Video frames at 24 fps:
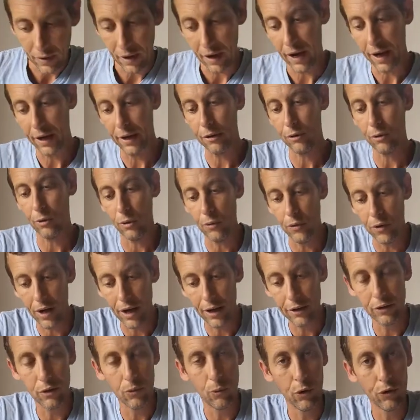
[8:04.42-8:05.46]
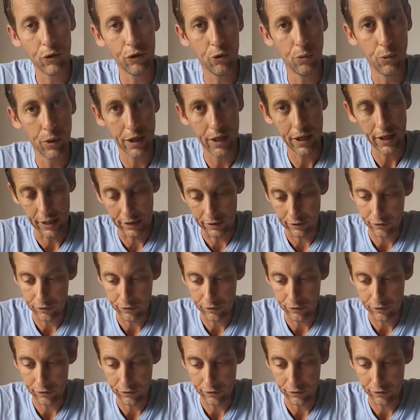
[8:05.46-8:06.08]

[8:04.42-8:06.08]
And it's all reliant on what you want to eat.